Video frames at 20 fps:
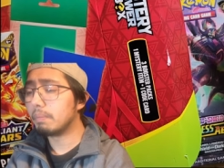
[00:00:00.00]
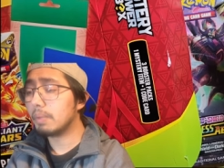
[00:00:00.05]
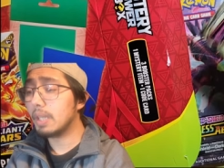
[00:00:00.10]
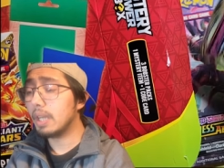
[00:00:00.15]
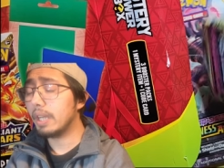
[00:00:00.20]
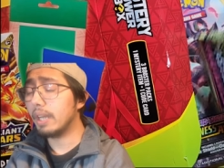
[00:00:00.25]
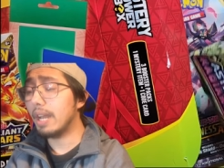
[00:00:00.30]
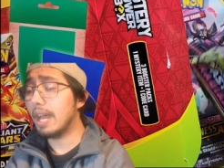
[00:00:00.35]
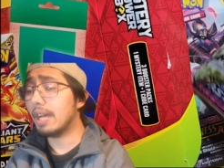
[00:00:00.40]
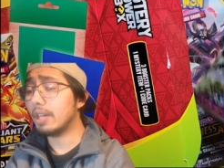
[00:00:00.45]

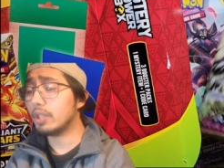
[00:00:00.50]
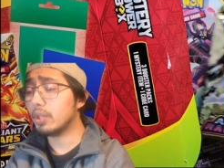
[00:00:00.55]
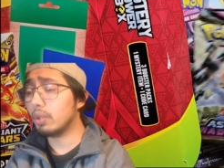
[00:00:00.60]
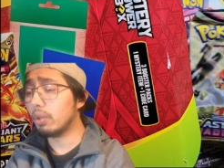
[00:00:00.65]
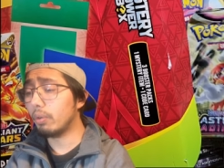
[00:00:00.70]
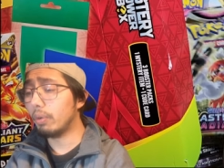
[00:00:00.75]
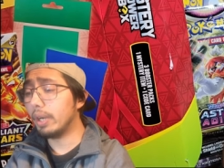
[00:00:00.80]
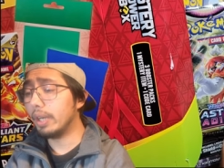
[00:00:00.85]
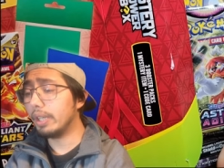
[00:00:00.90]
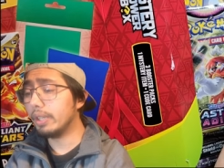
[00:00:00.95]
an Astral
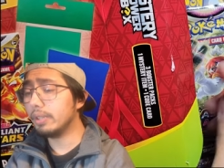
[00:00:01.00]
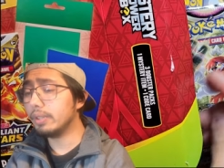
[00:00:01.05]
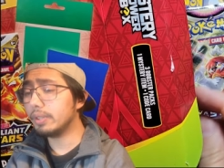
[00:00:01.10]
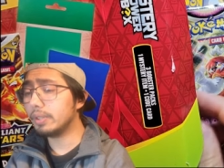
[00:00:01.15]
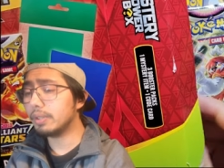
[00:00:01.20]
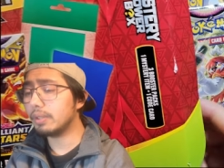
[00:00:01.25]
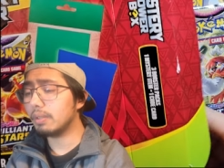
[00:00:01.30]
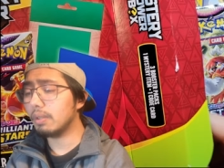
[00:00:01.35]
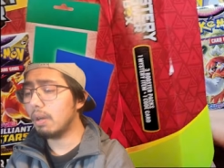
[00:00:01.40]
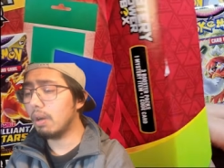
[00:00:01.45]

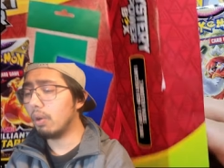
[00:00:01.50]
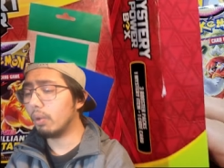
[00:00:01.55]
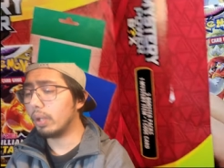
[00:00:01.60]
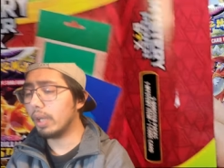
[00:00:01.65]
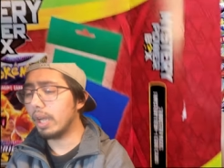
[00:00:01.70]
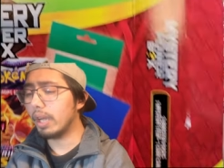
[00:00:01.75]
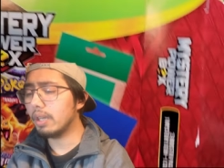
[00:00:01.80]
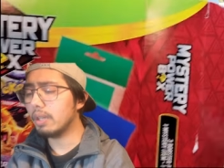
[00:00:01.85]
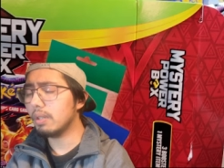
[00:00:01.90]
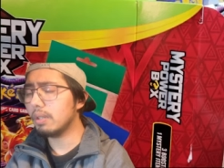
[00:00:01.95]
Radiance.
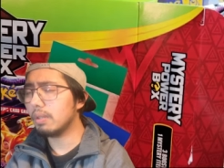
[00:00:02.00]
Okay.